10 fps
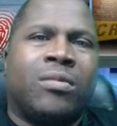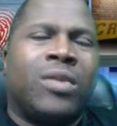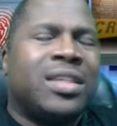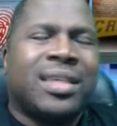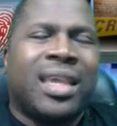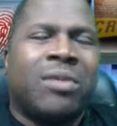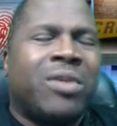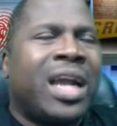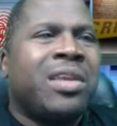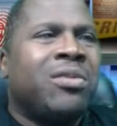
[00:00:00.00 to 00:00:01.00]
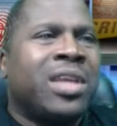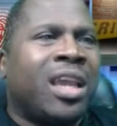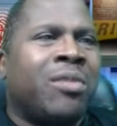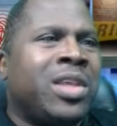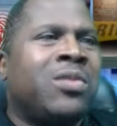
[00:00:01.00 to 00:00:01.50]
Once again, why do you
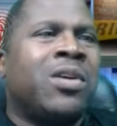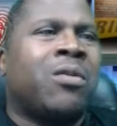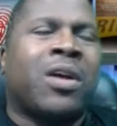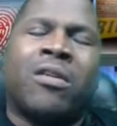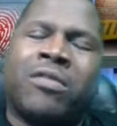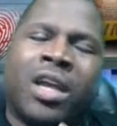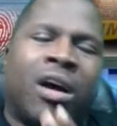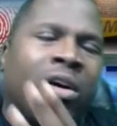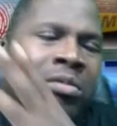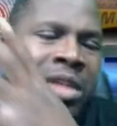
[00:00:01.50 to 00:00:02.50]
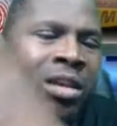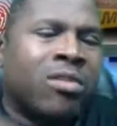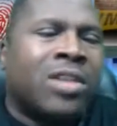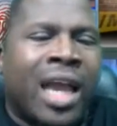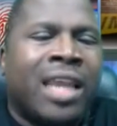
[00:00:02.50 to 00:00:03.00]
care? When you go off home to
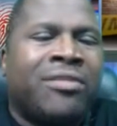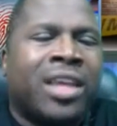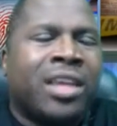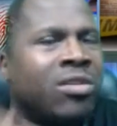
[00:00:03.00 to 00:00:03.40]
your life,